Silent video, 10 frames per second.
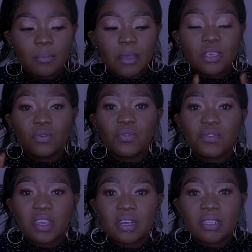make you
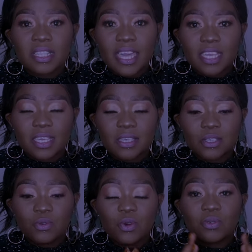feel like
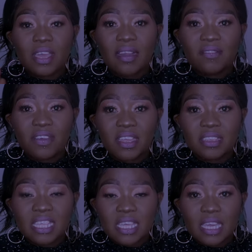you don't have
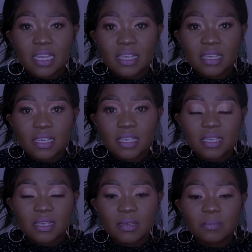anything.
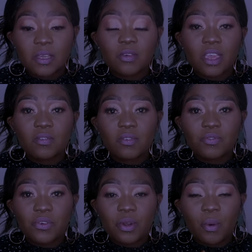Be
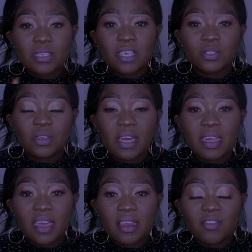grateful for the ones that
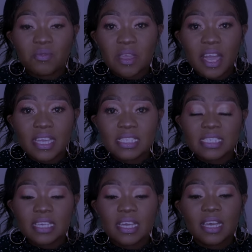I left
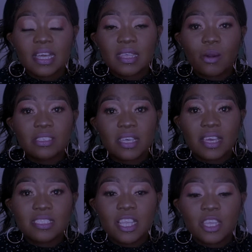behind, the ones that
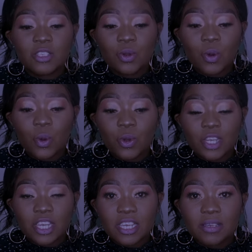are still in your
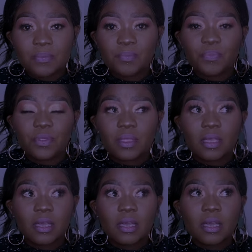corner.
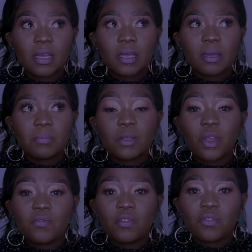Be
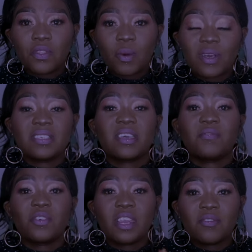grateful for the ones that
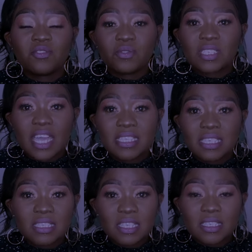have not left your side
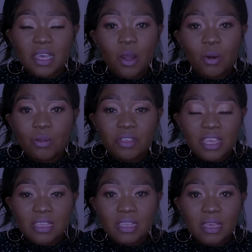since this whole
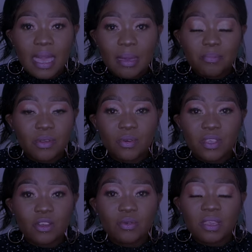thing happened, or
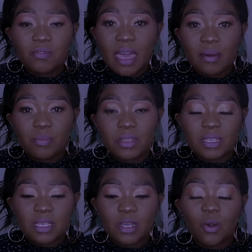the grief
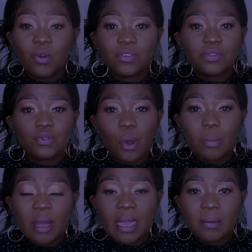happened, or the
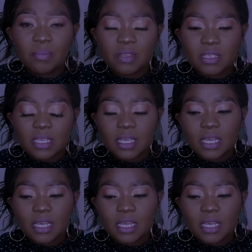trauma happened.